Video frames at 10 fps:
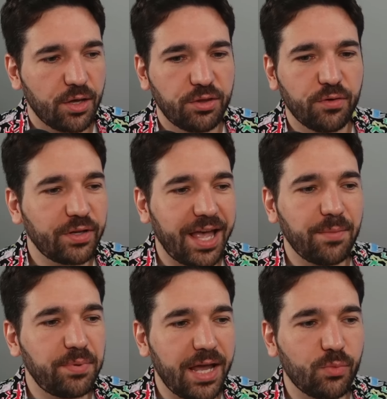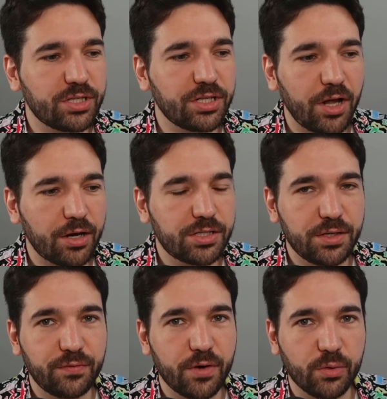the campaign was
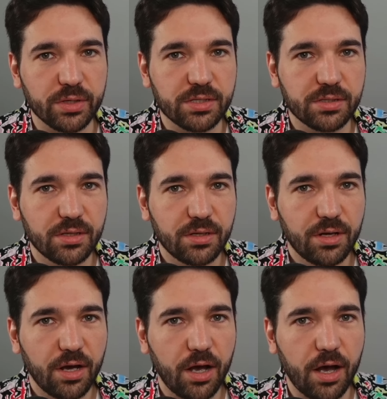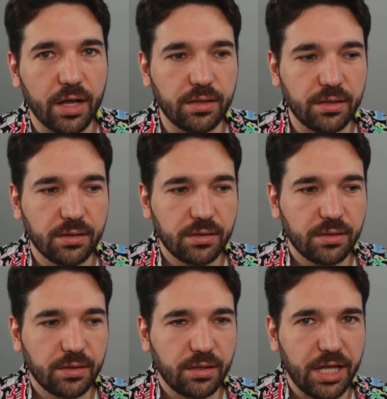largely focused on
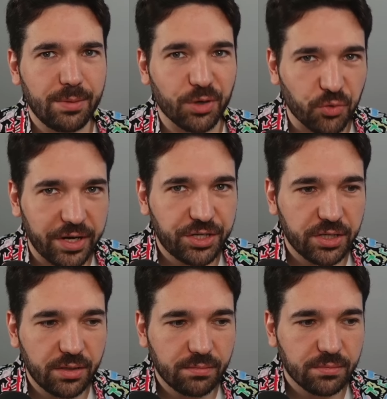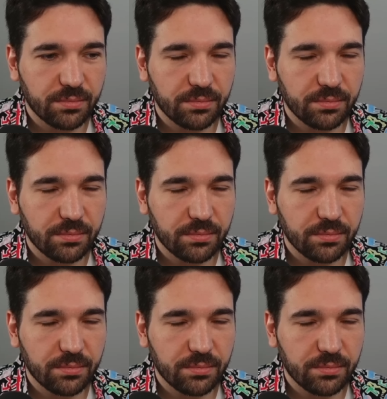immigration.